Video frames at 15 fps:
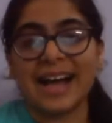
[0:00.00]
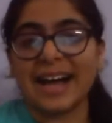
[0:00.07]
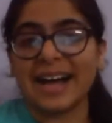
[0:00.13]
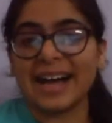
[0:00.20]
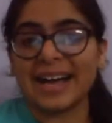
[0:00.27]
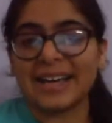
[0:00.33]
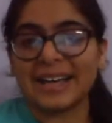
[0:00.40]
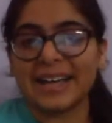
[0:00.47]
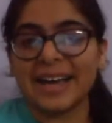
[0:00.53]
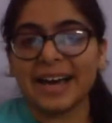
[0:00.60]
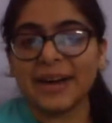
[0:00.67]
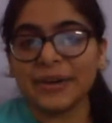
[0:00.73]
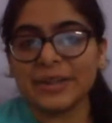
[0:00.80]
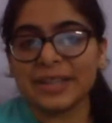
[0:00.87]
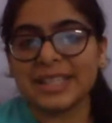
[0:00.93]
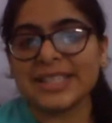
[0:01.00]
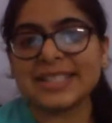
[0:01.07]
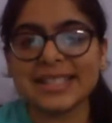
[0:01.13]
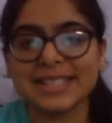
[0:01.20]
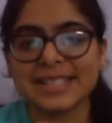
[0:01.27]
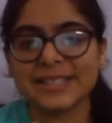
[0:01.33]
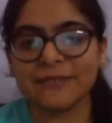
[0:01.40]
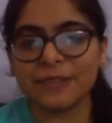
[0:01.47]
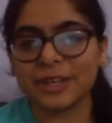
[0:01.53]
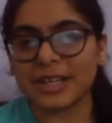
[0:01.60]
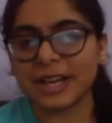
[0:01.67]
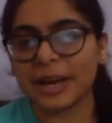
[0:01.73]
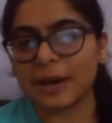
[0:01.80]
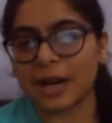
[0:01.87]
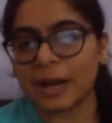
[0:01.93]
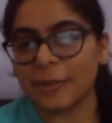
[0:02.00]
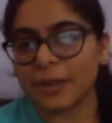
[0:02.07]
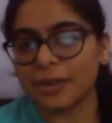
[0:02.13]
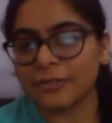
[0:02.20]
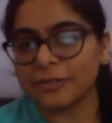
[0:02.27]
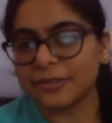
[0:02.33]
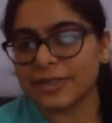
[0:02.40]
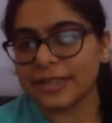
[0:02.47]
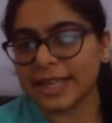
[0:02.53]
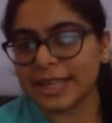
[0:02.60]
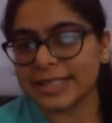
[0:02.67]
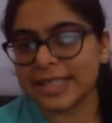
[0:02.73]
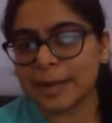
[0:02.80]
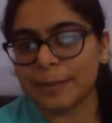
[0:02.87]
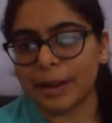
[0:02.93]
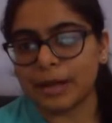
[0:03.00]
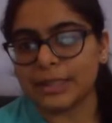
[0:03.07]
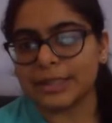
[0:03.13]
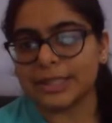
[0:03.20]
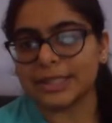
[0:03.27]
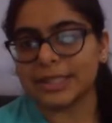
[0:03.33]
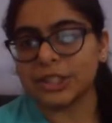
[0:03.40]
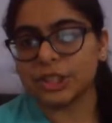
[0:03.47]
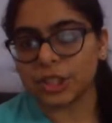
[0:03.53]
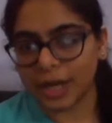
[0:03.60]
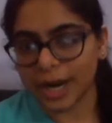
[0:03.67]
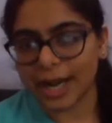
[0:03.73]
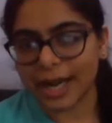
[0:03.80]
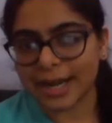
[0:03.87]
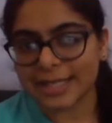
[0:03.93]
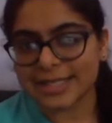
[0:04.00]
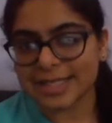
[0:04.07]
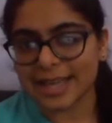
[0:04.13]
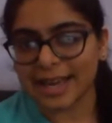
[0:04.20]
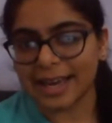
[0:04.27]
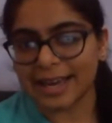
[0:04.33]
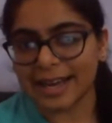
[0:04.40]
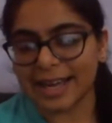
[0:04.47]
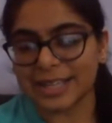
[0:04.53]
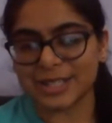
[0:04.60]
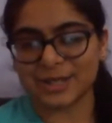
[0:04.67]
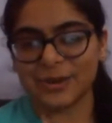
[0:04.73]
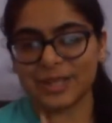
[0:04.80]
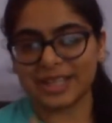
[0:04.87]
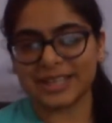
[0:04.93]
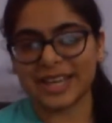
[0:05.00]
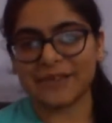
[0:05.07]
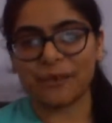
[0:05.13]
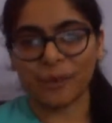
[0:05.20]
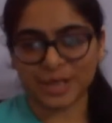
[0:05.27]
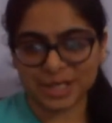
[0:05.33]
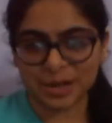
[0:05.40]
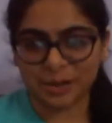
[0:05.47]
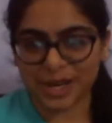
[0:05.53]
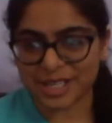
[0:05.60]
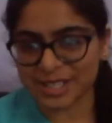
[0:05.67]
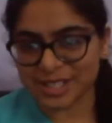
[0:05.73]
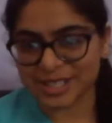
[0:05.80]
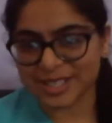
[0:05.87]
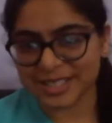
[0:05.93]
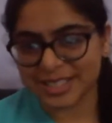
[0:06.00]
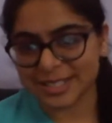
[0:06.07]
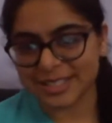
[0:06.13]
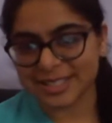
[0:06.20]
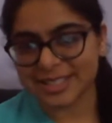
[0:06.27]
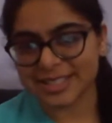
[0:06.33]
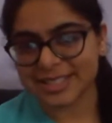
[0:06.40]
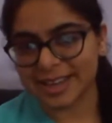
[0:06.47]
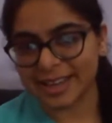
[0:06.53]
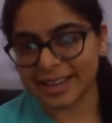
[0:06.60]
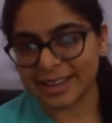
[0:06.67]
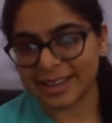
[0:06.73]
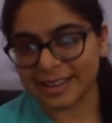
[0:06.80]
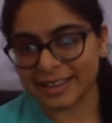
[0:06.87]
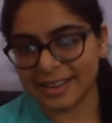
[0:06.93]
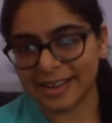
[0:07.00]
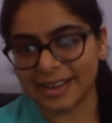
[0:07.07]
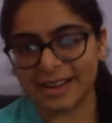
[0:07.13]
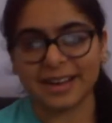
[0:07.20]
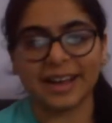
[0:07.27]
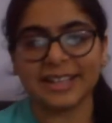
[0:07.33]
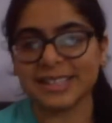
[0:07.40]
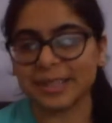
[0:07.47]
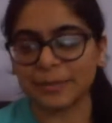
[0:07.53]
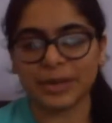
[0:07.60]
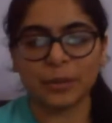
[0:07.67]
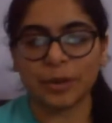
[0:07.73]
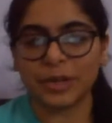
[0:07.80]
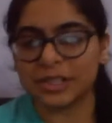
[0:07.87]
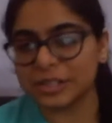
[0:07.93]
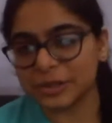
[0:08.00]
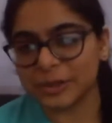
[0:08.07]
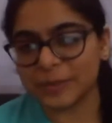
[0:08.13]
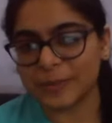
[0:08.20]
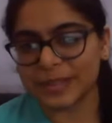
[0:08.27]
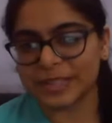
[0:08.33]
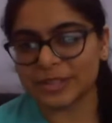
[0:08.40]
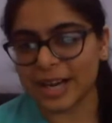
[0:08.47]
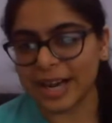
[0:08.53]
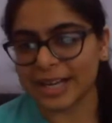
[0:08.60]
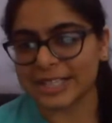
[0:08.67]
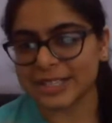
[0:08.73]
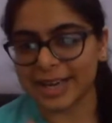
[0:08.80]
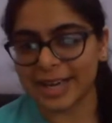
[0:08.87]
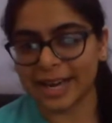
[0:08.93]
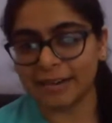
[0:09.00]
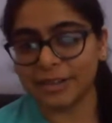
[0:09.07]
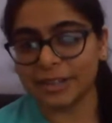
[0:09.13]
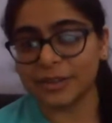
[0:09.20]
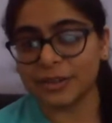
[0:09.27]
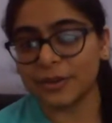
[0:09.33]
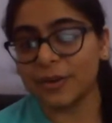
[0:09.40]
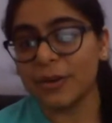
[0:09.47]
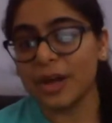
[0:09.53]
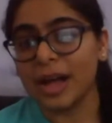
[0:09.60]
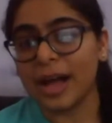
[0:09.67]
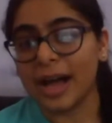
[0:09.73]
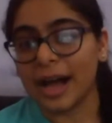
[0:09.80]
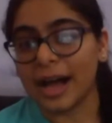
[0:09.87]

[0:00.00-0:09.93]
Now, this is a couple of things about the tracks, and I saw that there was a question. It's like, yeah, somebody wanted to know about the tracks. So here we go.